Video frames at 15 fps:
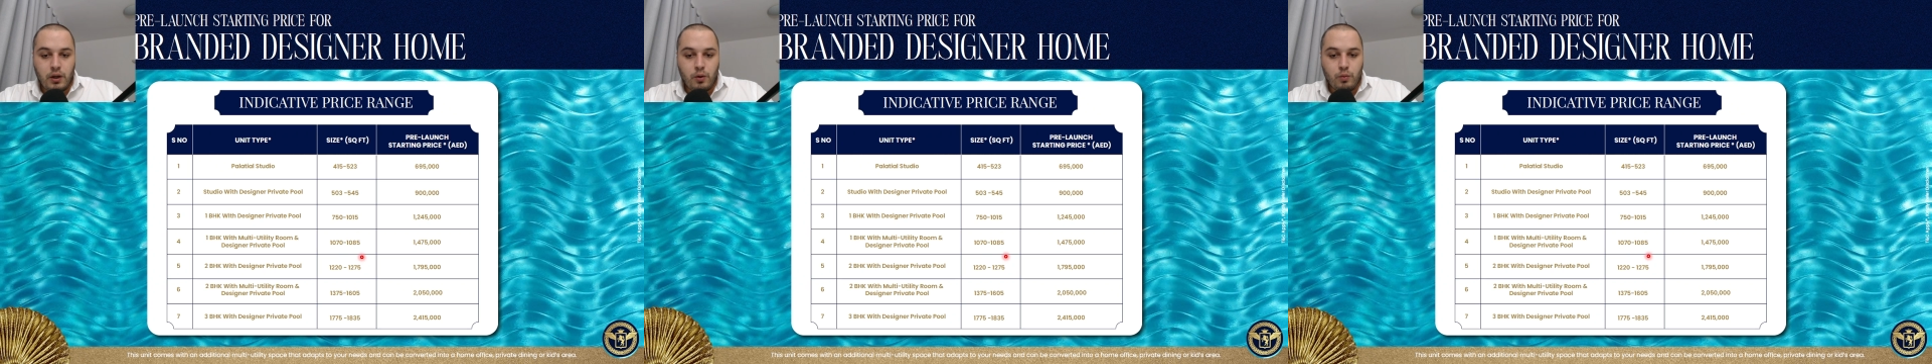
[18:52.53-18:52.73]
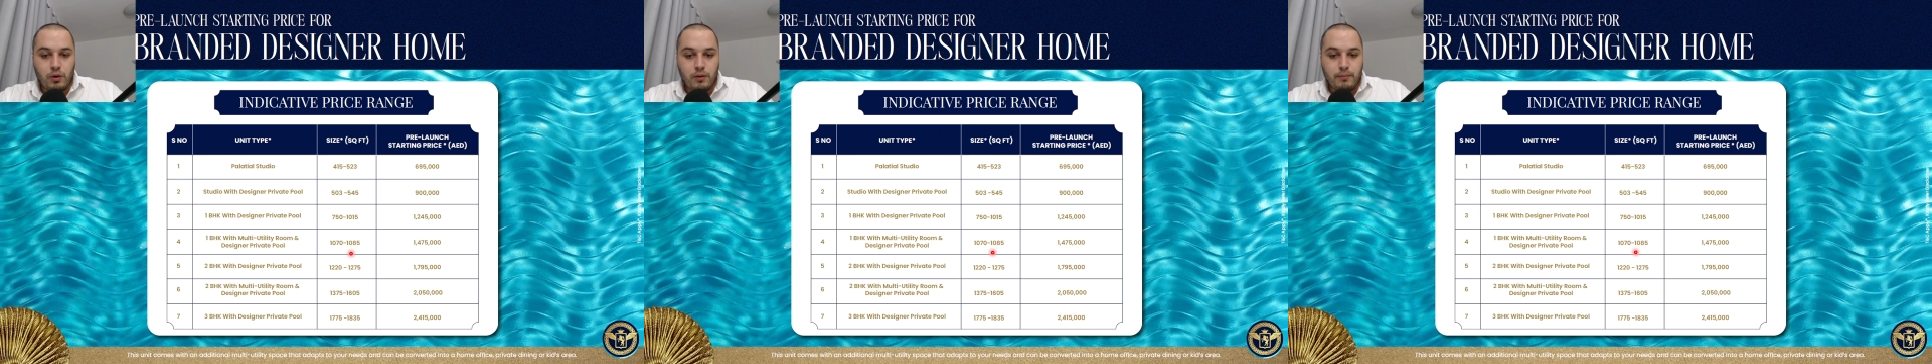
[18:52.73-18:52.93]

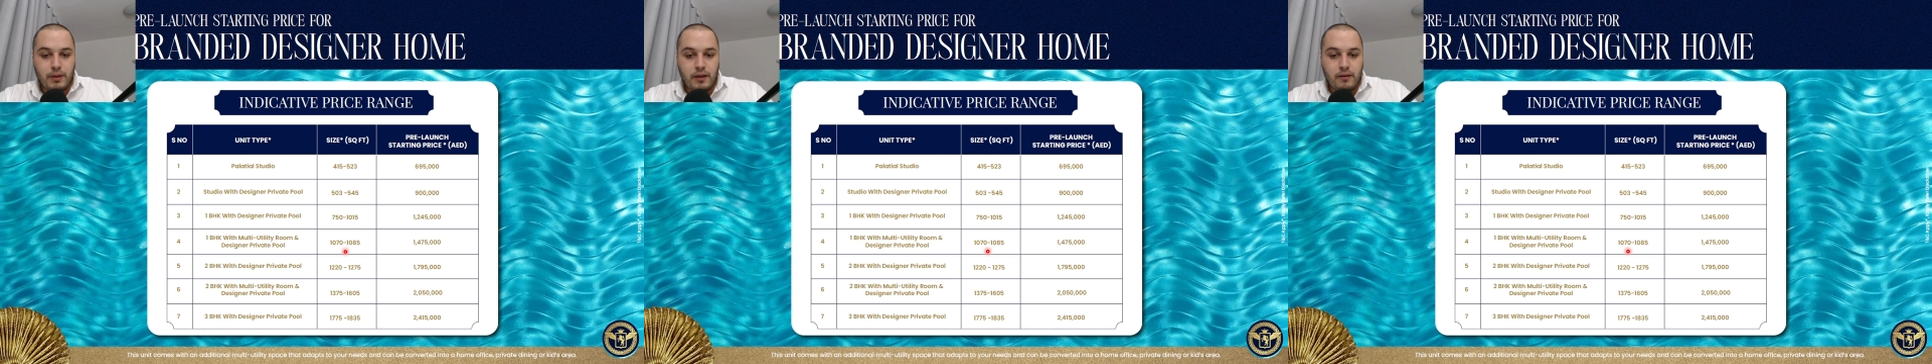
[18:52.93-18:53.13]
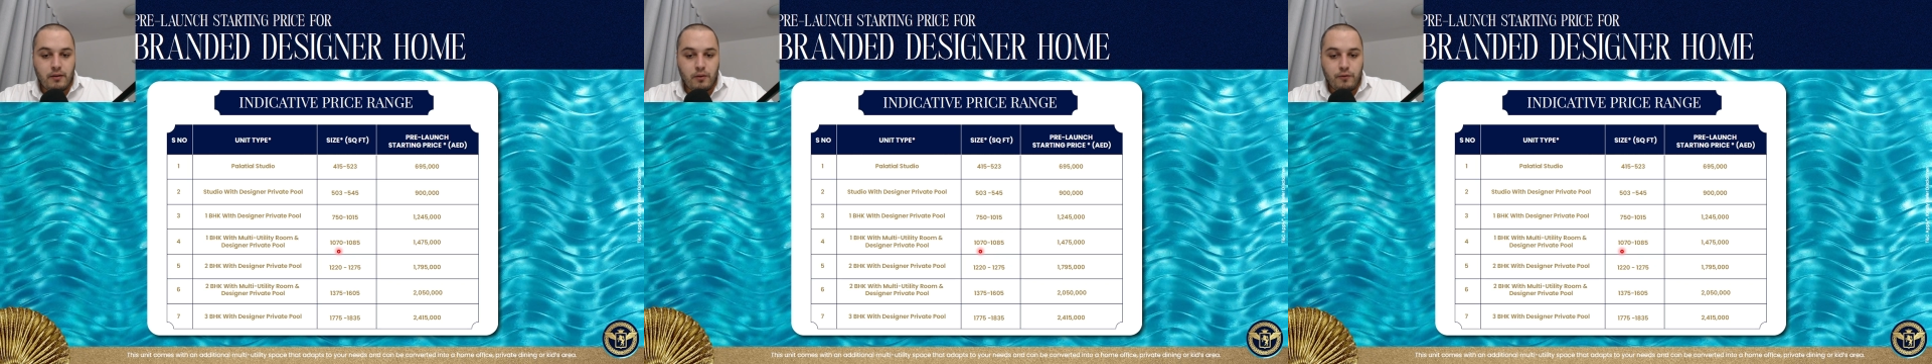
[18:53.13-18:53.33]
will
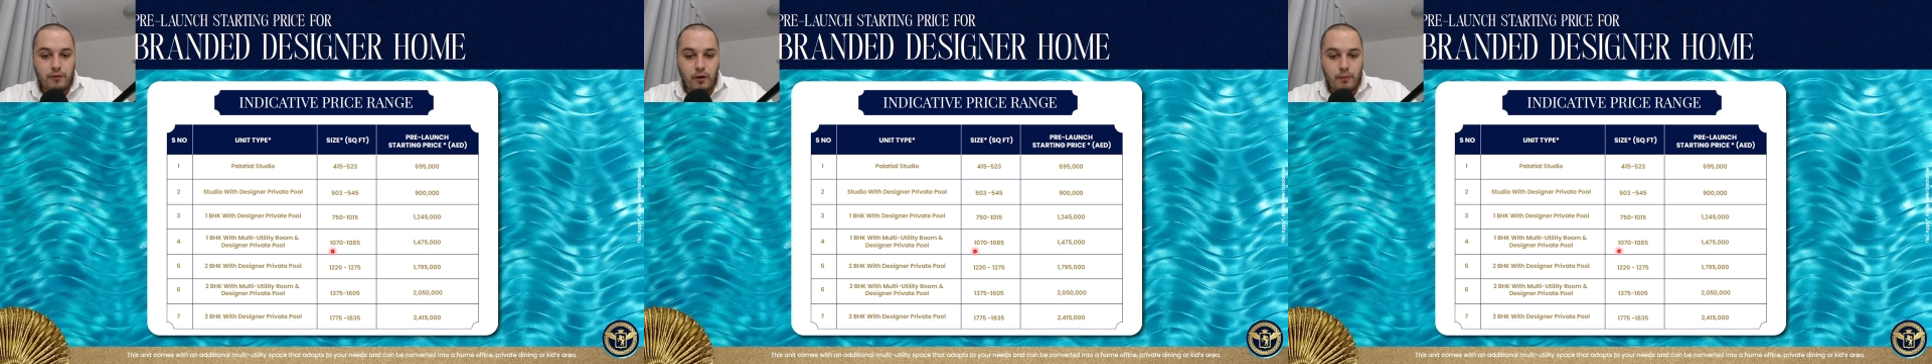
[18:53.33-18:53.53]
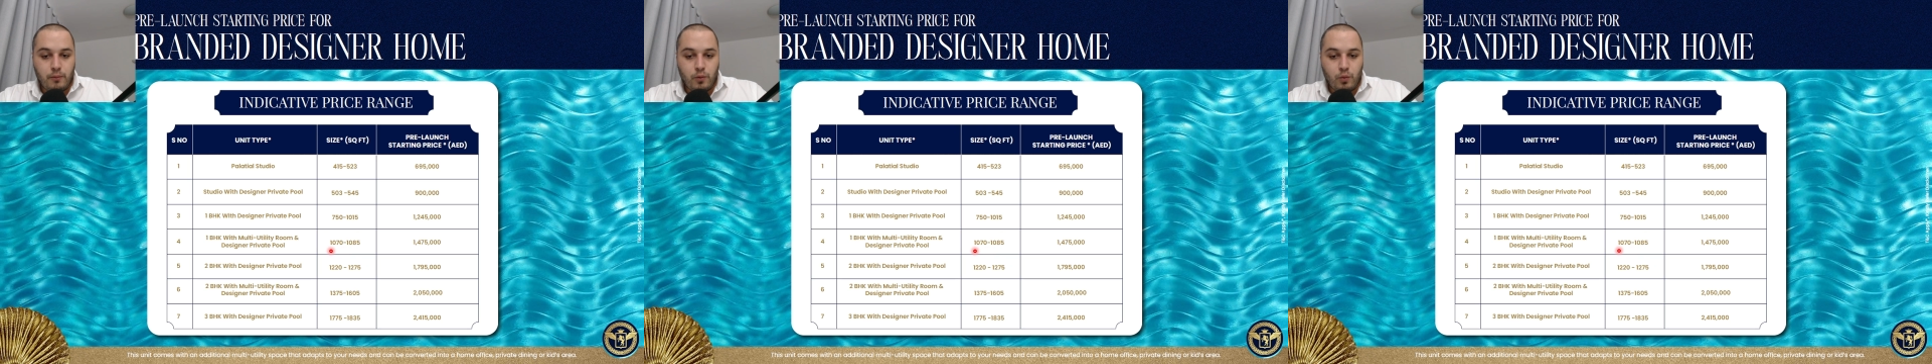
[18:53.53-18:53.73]
be
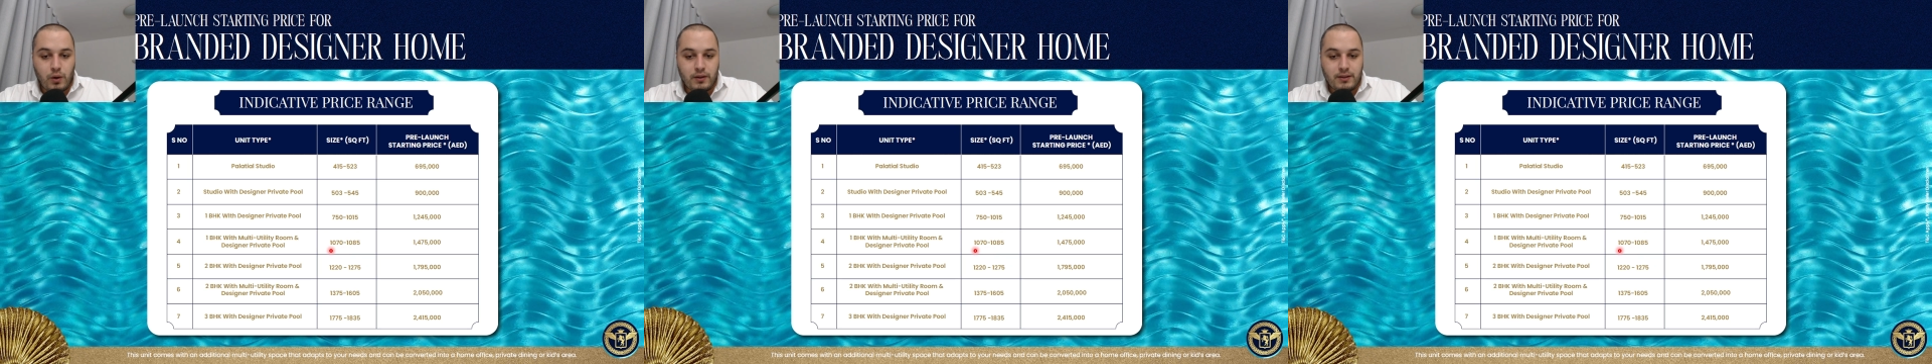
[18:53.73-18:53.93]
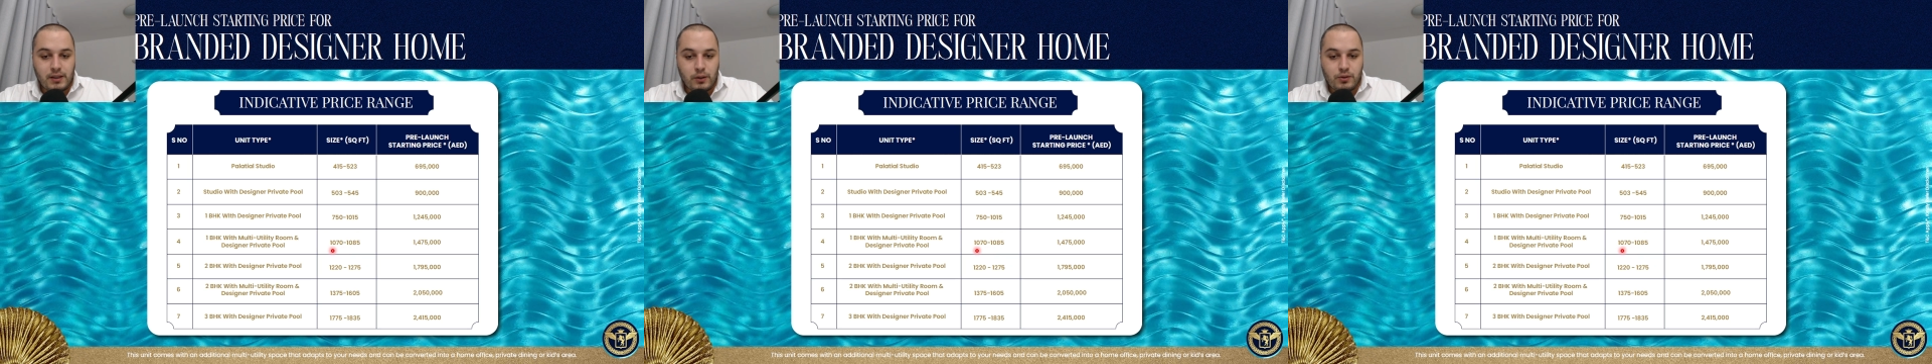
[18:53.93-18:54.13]
from
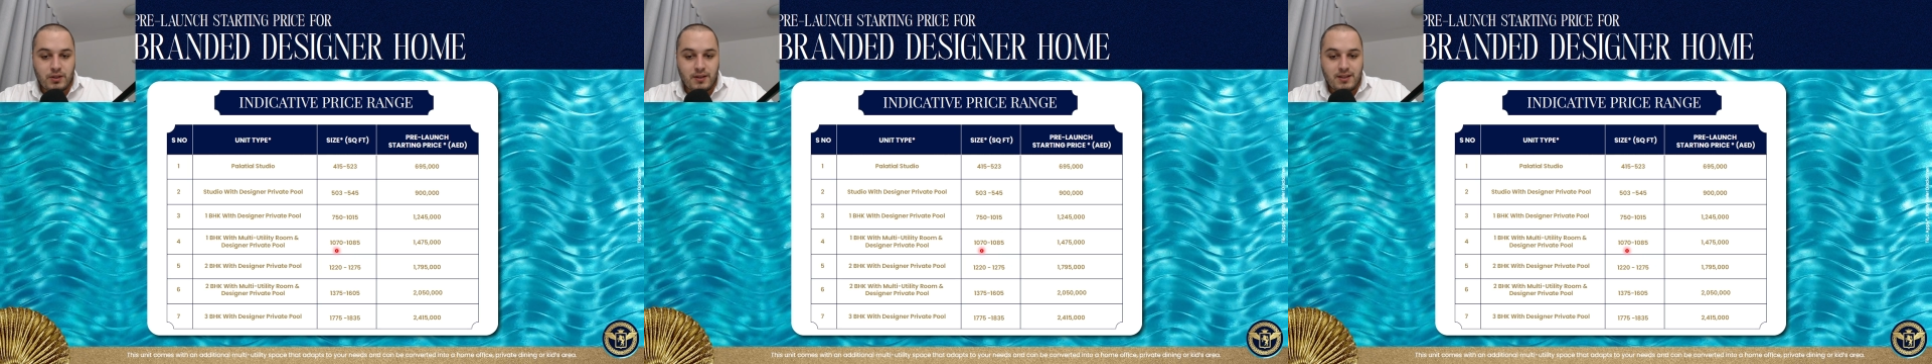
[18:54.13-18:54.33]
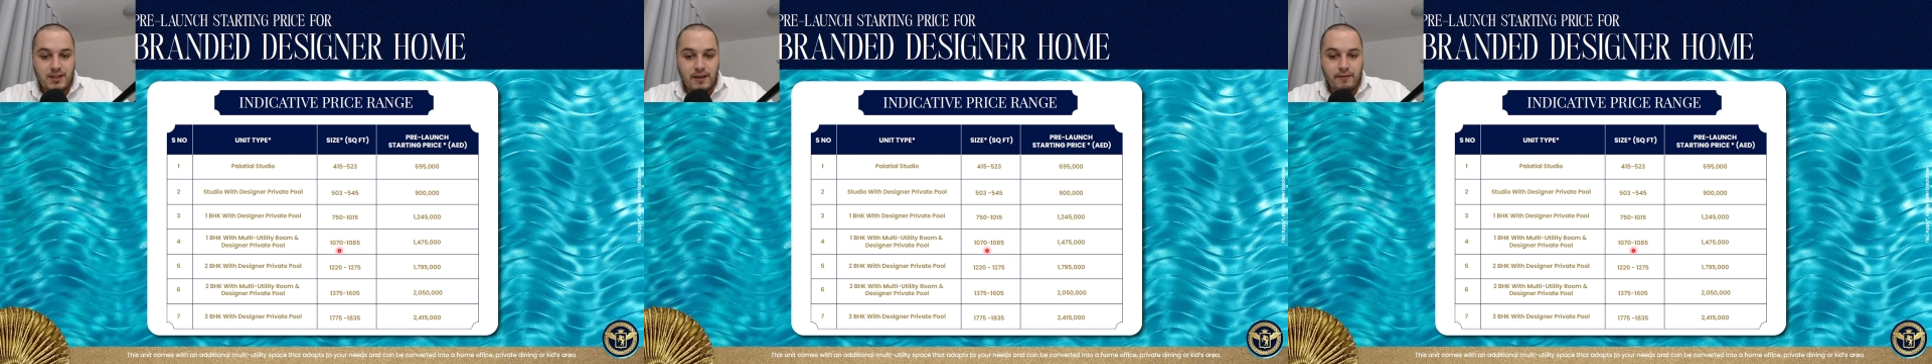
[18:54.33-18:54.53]

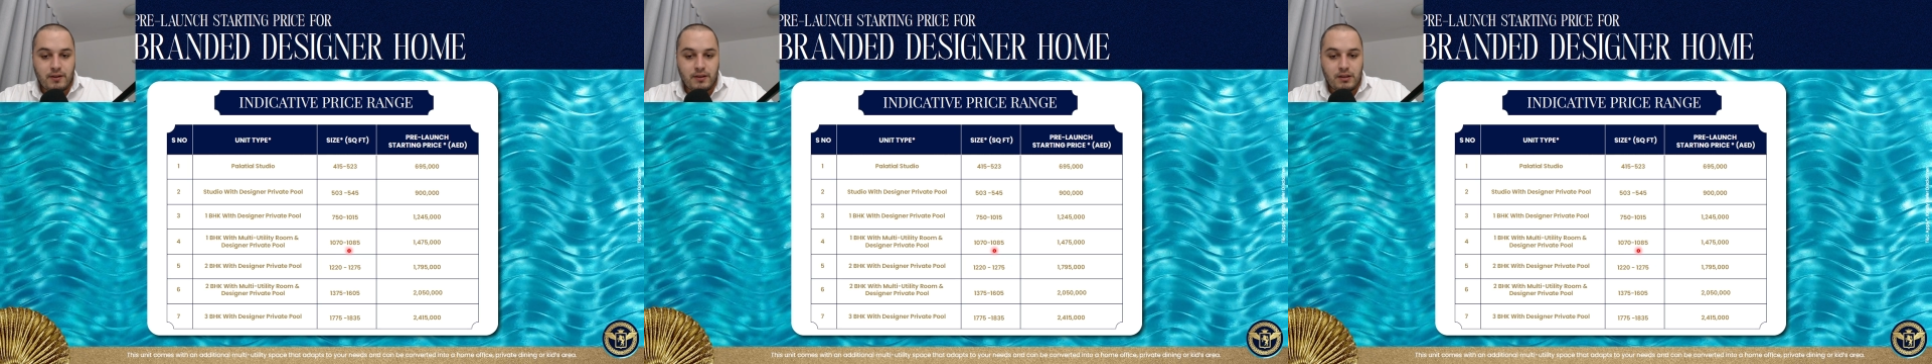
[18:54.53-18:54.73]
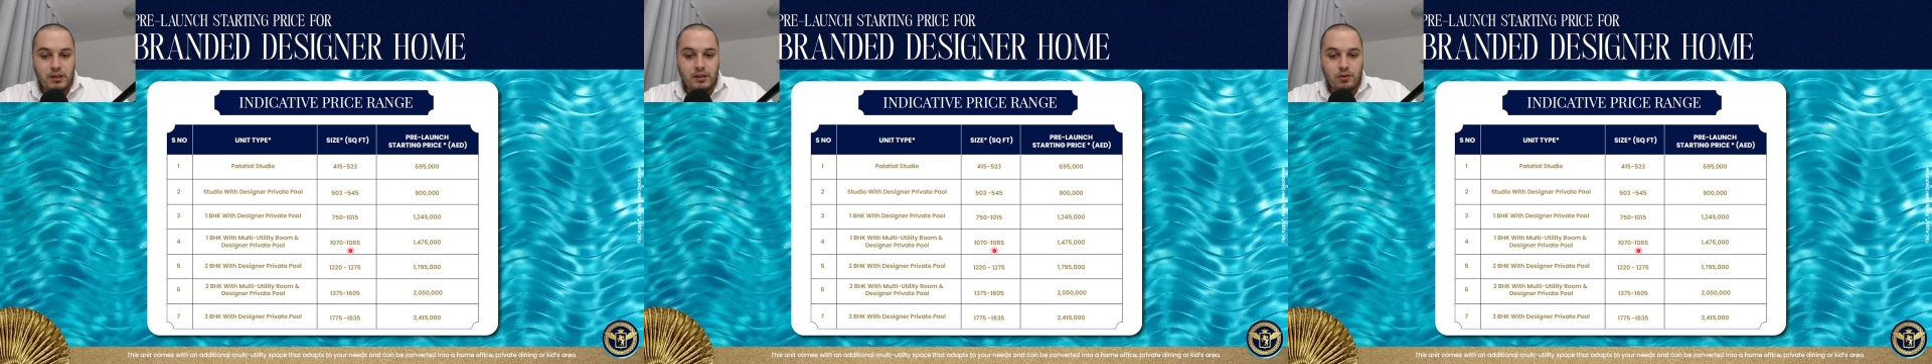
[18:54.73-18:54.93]
1070